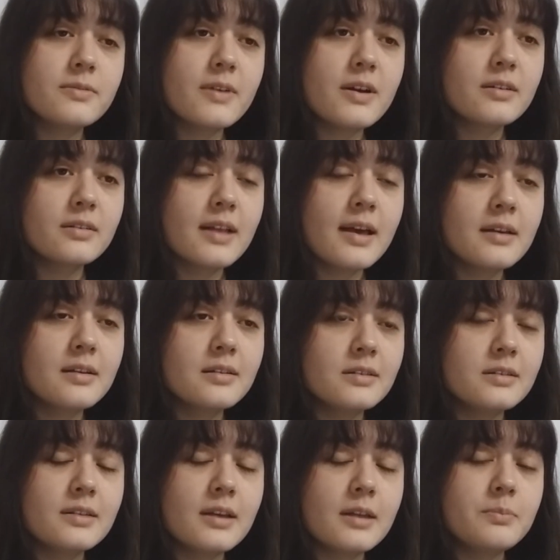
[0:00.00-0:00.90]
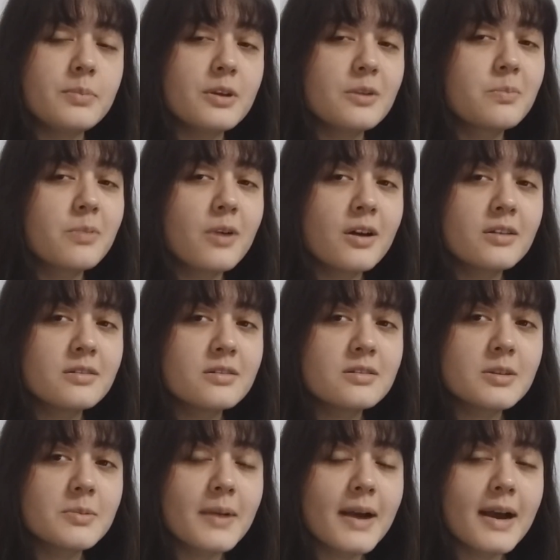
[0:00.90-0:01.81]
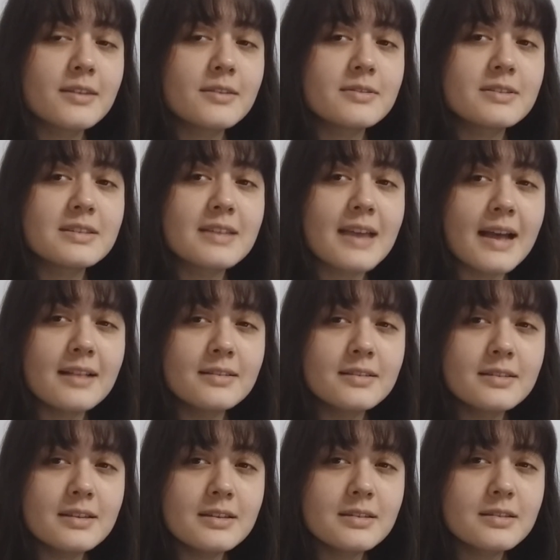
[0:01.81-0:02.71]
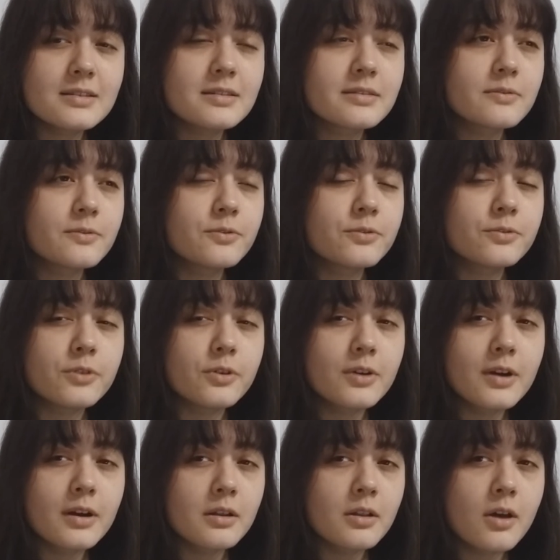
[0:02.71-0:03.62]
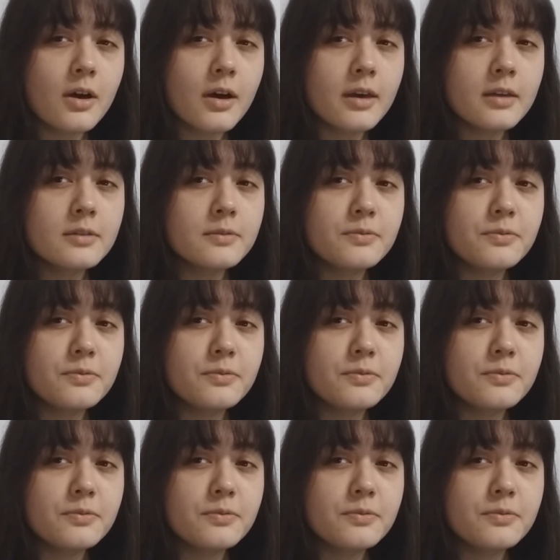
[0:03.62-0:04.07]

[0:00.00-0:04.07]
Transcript: very likely that Big Brother is some kind of Stalinist, Vocaloid,